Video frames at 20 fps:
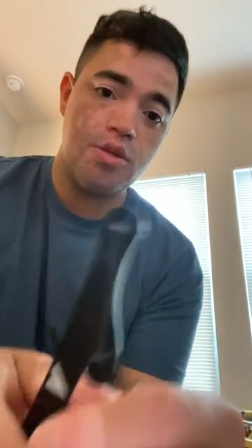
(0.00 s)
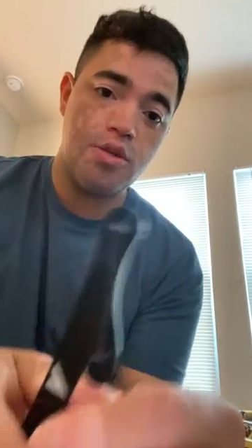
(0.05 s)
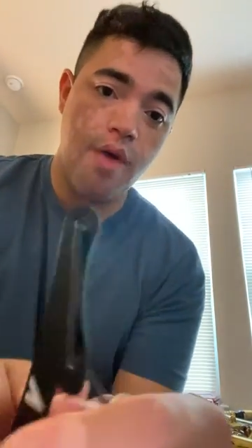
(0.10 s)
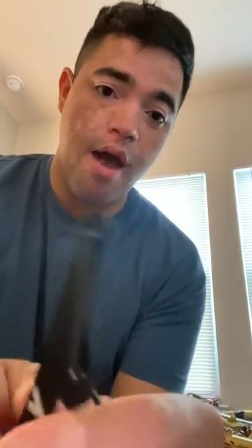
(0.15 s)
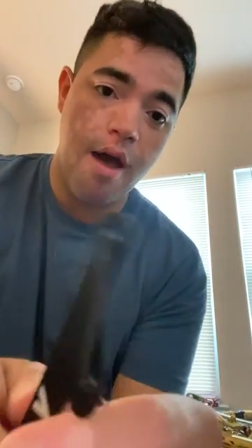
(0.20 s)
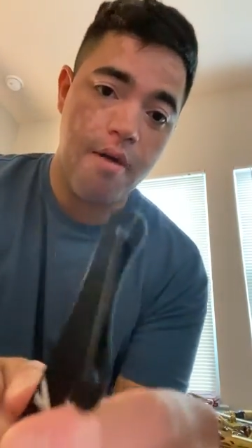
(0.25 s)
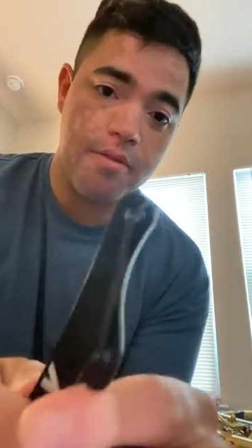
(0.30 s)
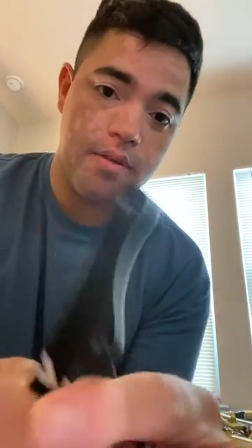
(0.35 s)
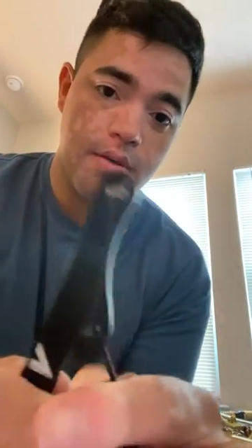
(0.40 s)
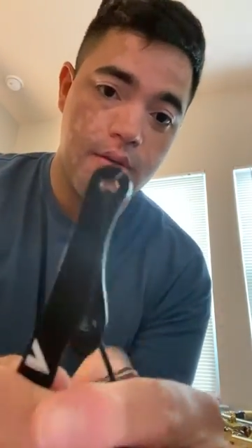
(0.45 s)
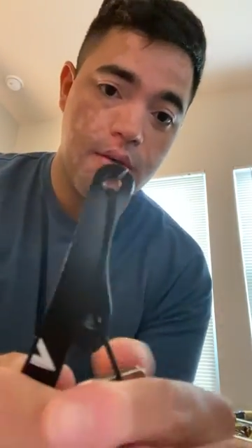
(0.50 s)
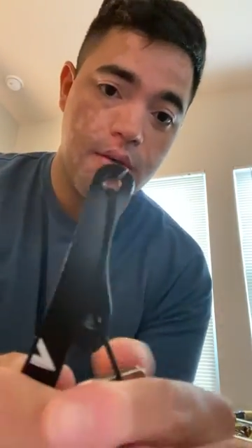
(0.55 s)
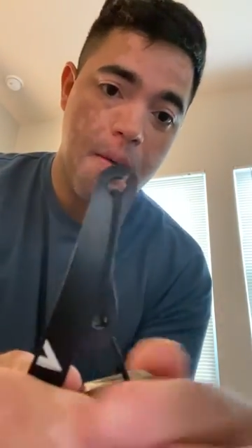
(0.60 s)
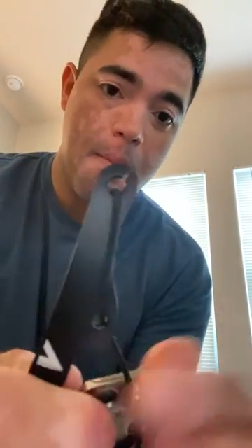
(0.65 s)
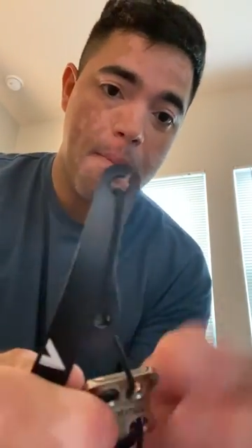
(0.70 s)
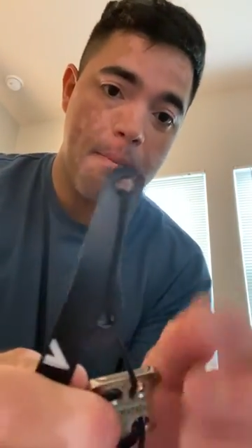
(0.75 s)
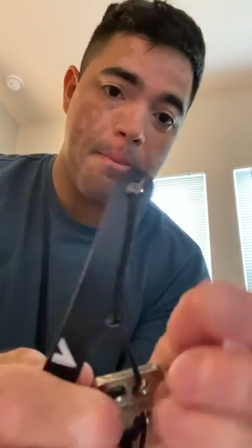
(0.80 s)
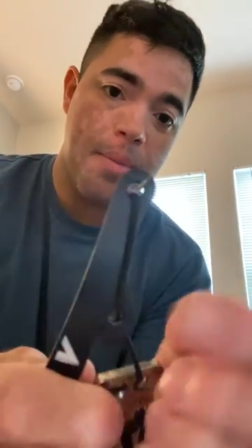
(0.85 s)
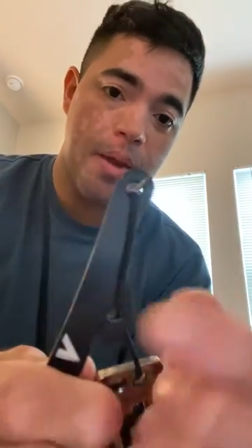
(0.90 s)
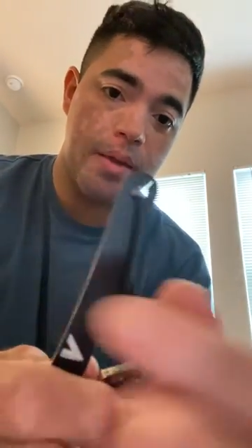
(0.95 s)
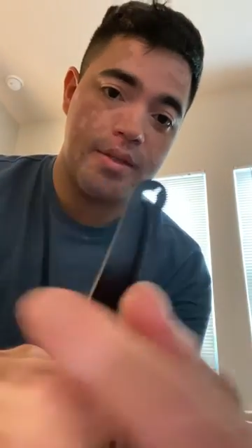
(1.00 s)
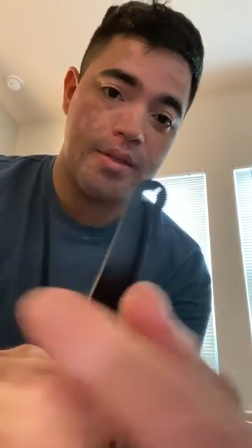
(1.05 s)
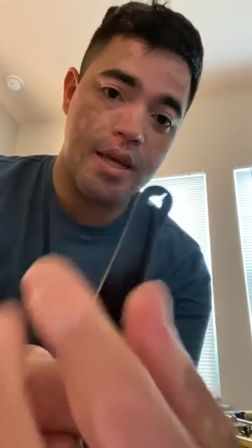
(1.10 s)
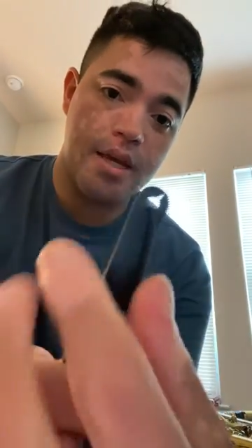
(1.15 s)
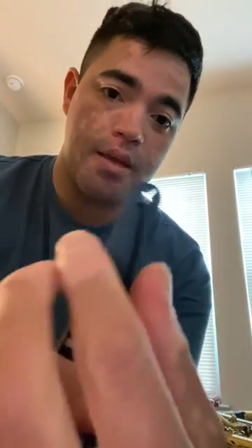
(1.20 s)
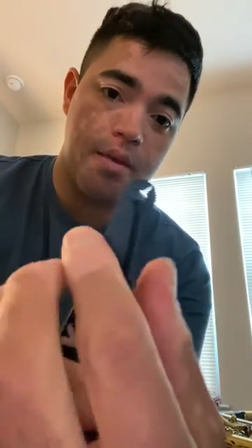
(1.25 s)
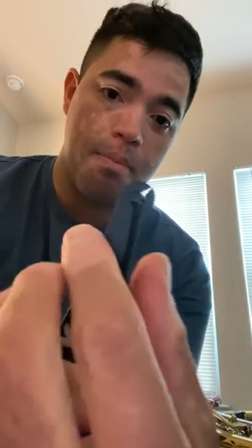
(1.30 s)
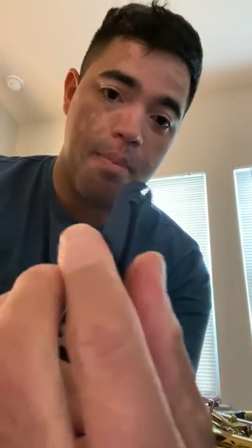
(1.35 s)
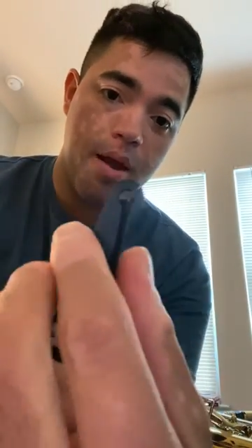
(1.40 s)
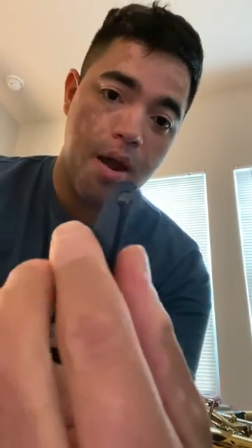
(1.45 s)
You have to
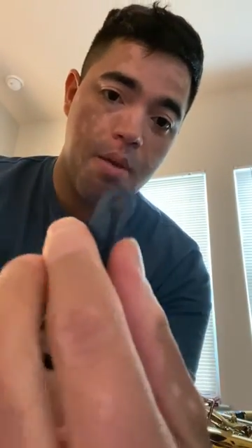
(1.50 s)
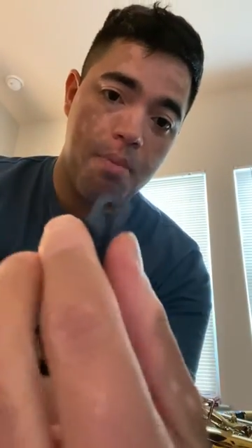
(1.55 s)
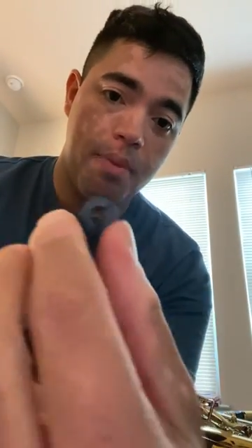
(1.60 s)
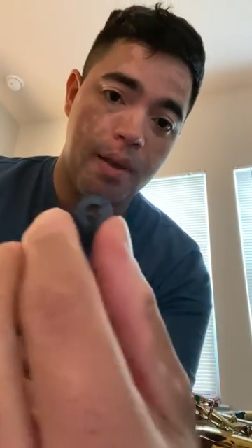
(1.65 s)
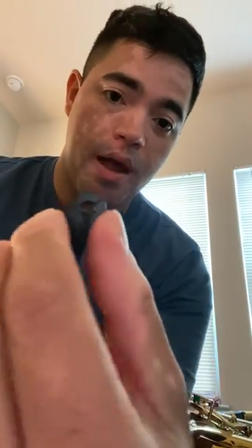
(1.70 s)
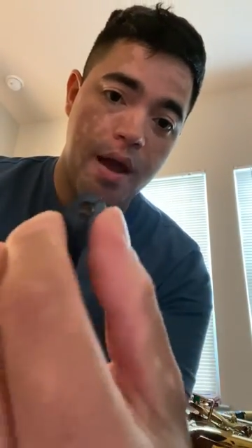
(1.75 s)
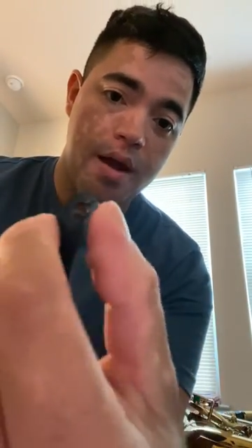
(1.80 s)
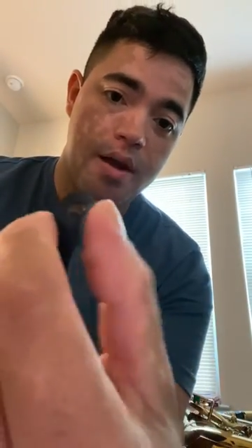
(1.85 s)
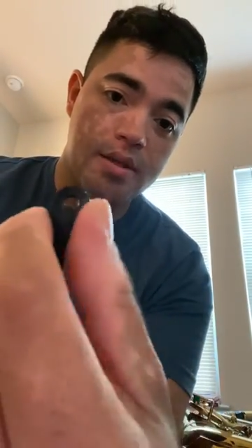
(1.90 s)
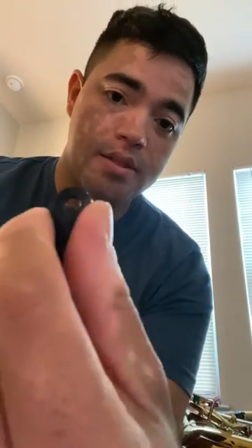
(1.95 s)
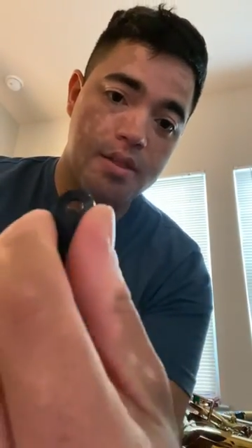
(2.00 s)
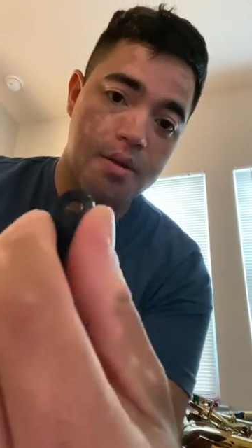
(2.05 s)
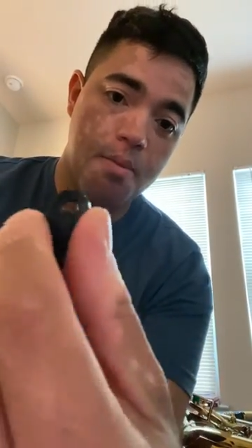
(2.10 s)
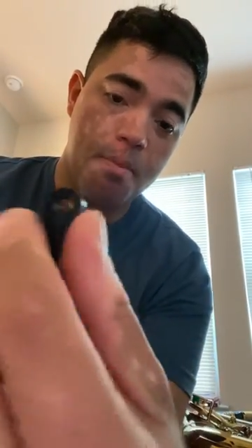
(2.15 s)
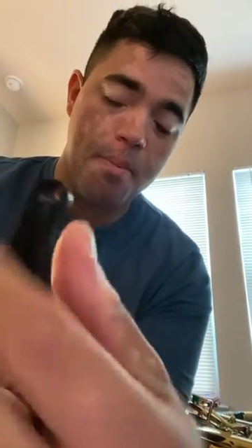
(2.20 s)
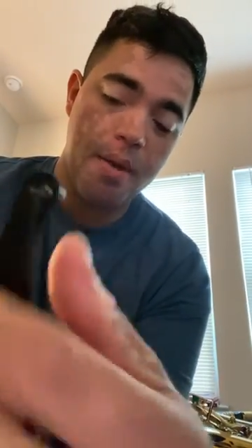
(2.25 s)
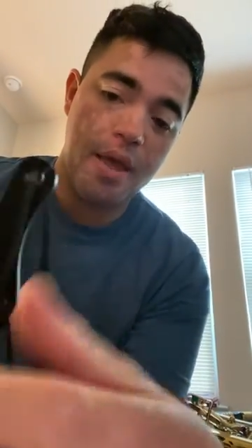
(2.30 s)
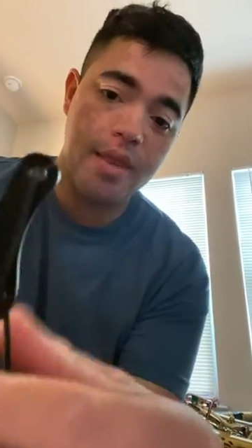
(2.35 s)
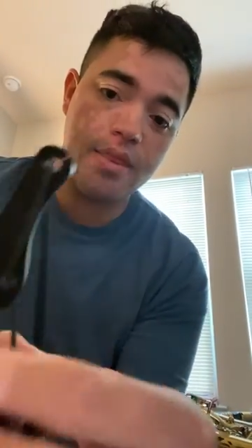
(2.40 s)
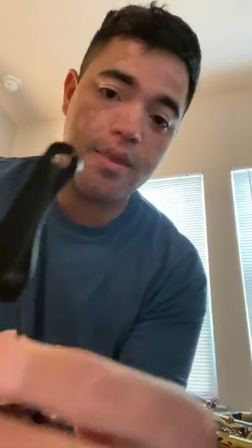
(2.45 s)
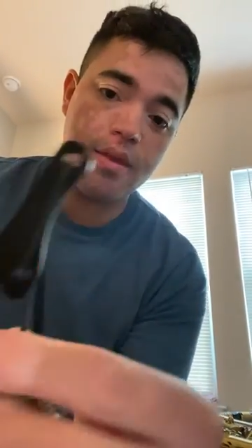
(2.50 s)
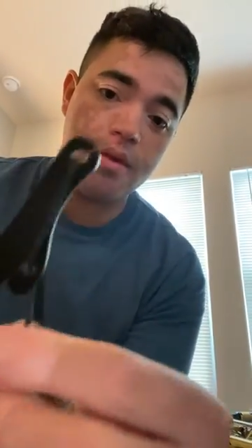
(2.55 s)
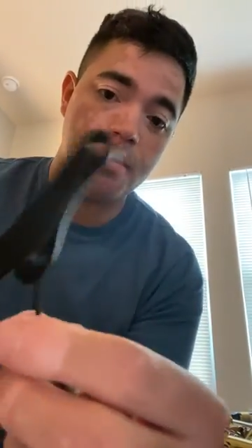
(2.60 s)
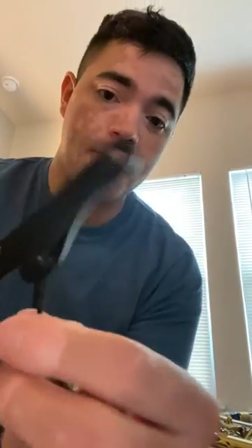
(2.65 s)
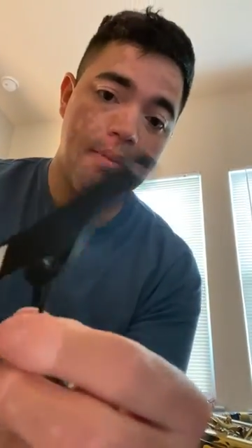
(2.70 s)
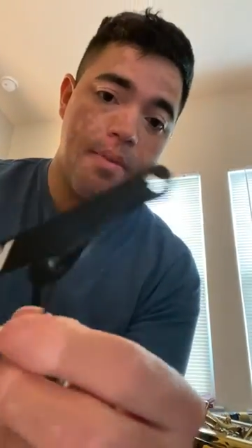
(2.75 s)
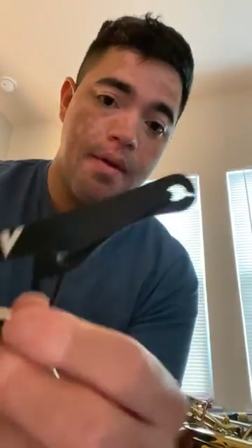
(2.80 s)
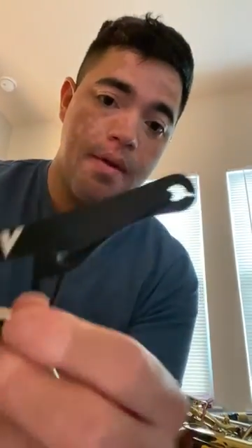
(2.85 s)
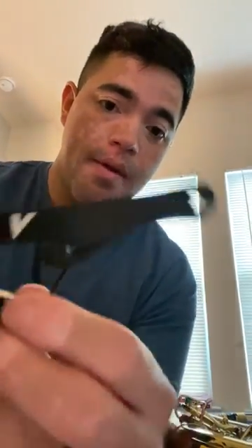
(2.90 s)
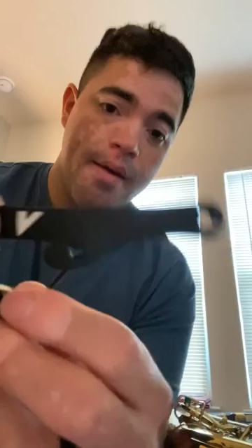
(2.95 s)
take a pair of pliers and bend them.